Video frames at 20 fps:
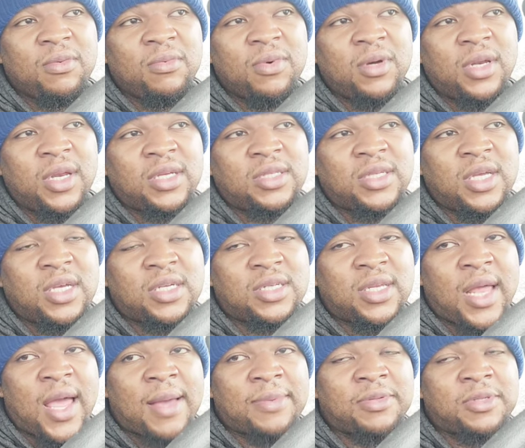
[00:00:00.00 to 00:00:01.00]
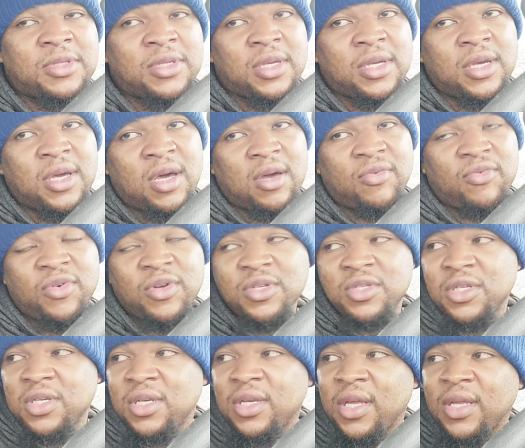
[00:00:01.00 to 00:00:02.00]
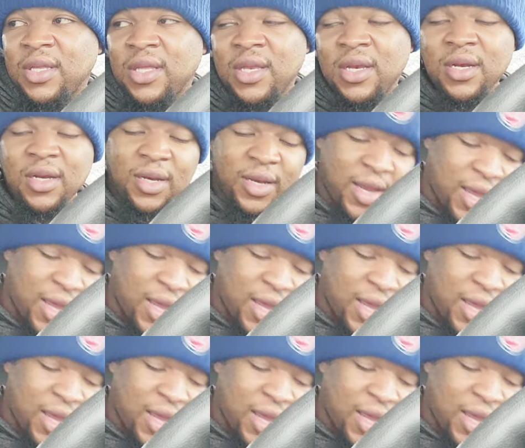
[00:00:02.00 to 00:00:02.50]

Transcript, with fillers: But they say it's lapses in coverage and at the end of the